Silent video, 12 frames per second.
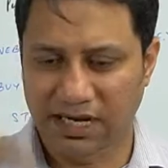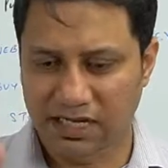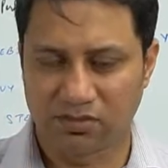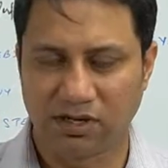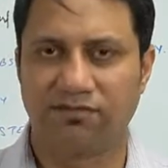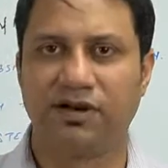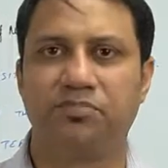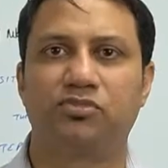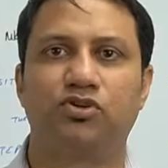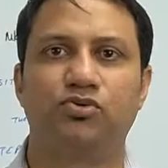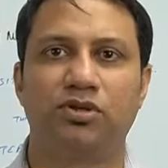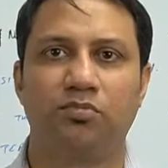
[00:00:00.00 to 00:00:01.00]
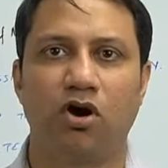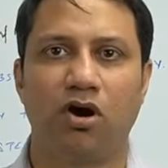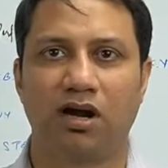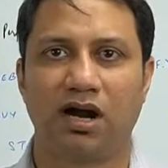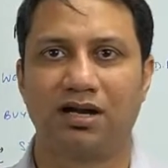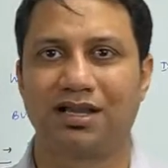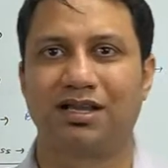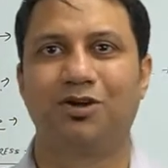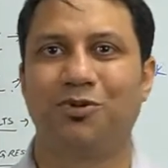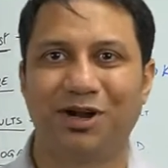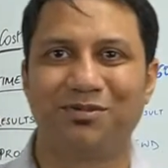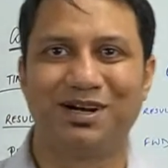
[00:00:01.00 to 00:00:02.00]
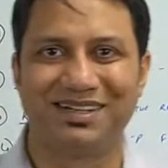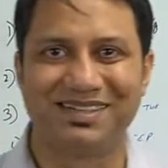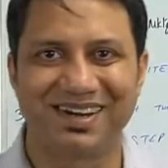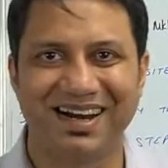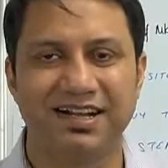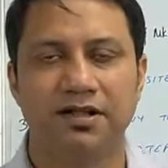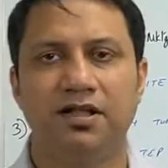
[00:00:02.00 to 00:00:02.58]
well flip through the blog article or whatever it is, right?